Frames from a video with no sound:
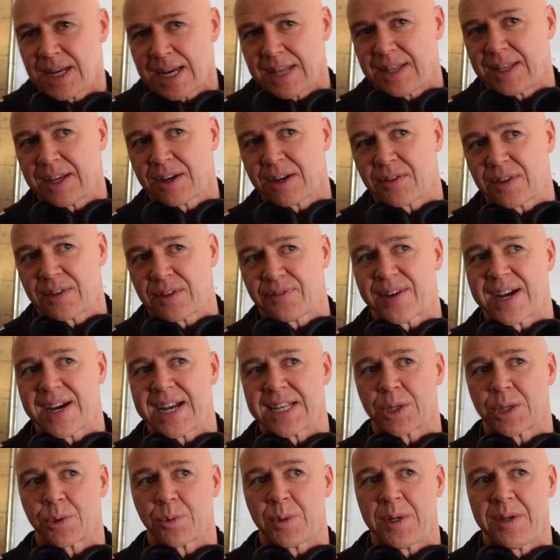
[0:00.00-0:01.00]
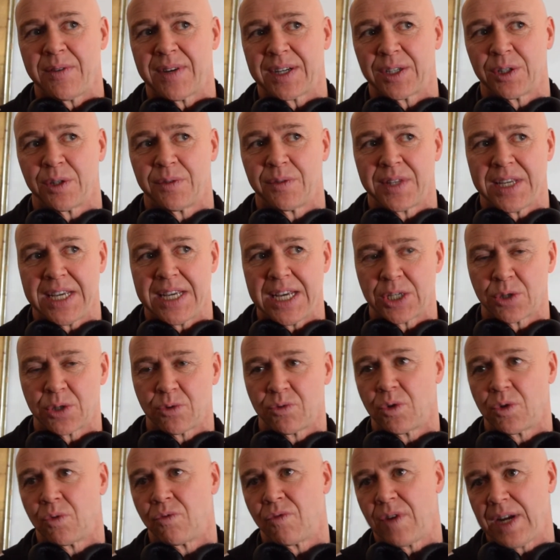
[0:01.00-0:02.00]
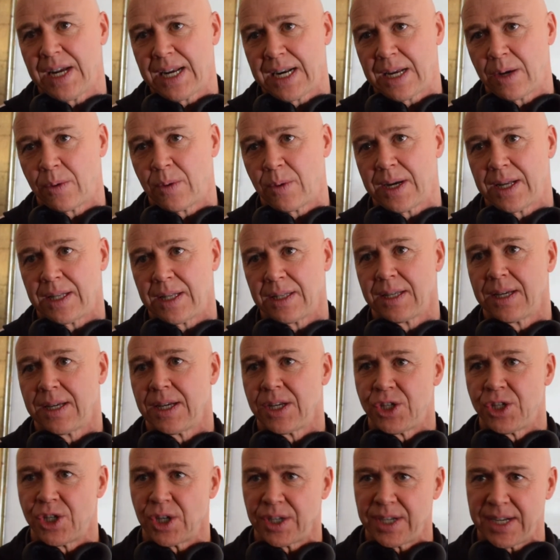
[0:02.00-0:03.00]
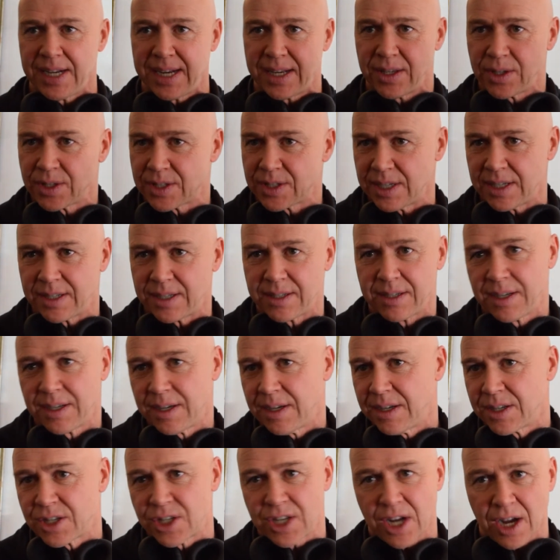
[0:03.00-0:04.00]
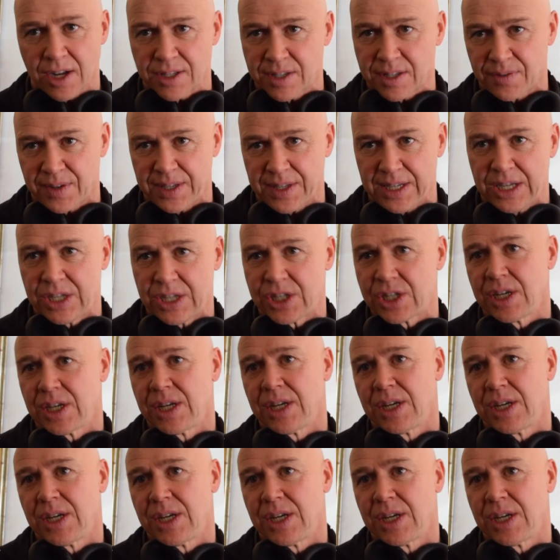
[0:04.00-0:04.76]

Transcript: And the fighters we've had over the years who've done really well, Johnny Nelson, start to finish,